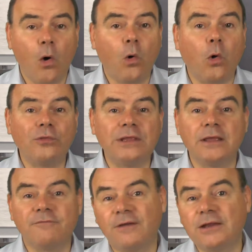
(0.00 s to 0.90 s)
or the
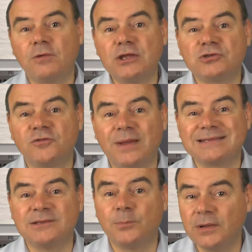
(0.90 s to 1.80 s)
Federation of
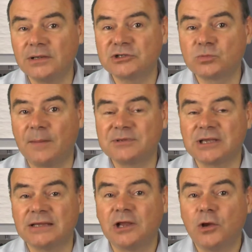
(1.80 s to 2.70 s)
Master Builders
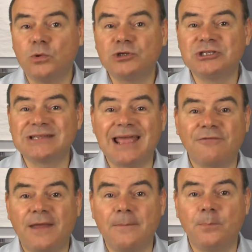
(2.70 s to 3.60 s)
website, which is
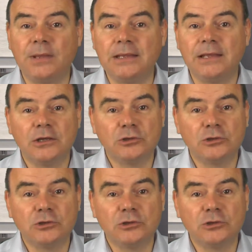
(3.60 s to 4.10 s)
fmb.org.uk.